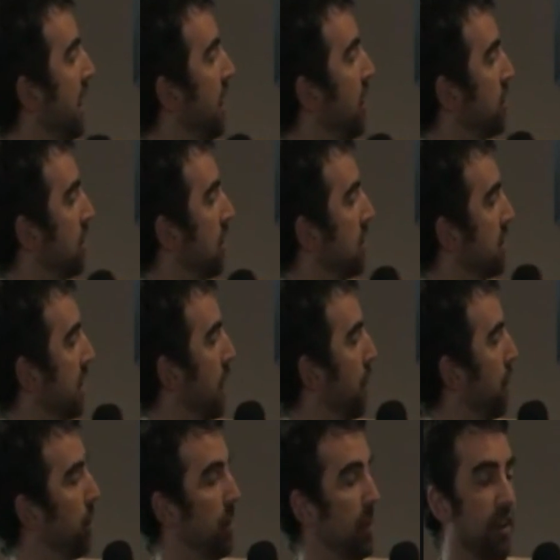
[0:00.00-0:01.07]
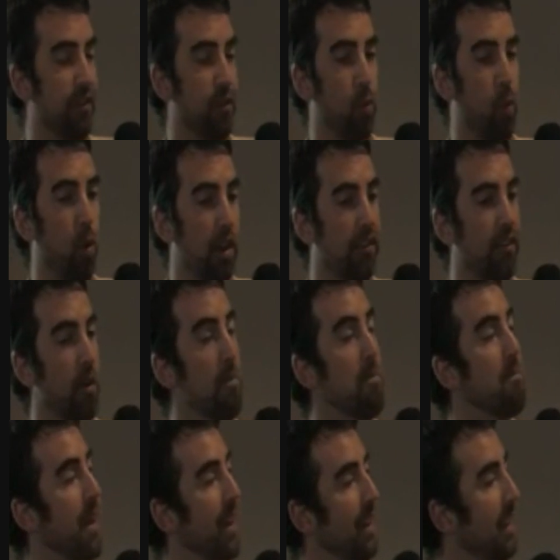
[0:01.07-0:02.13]
Here's an example of one of our
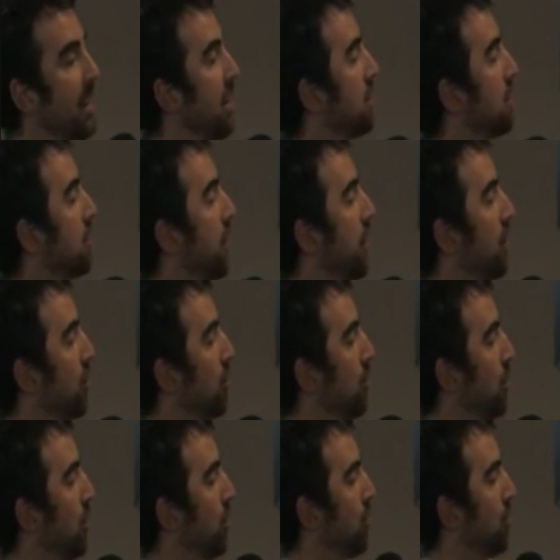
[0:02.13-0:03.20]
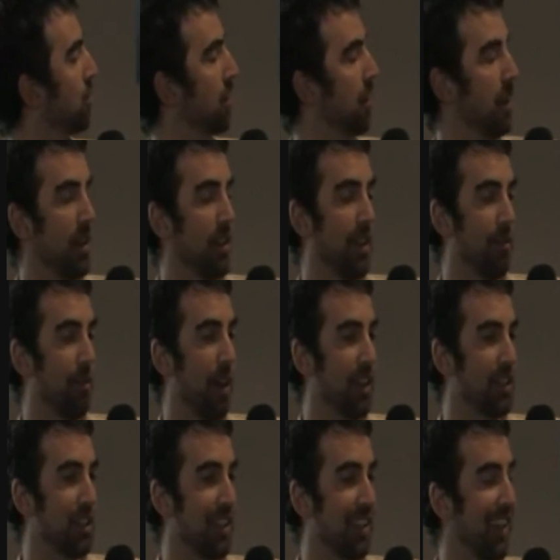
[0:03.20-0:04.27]
many spherical moons that
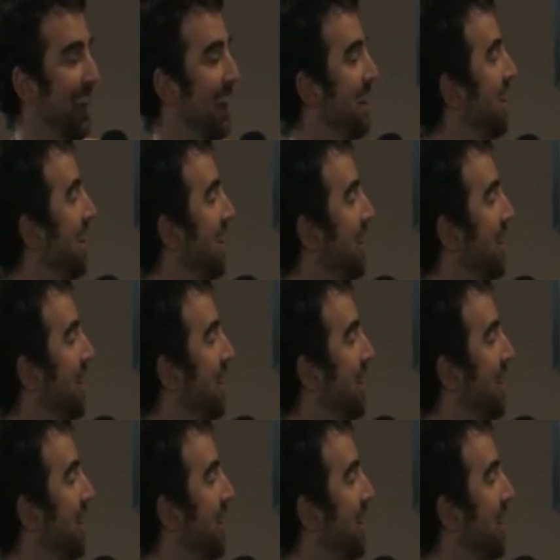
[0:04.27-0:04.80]
Ratchet can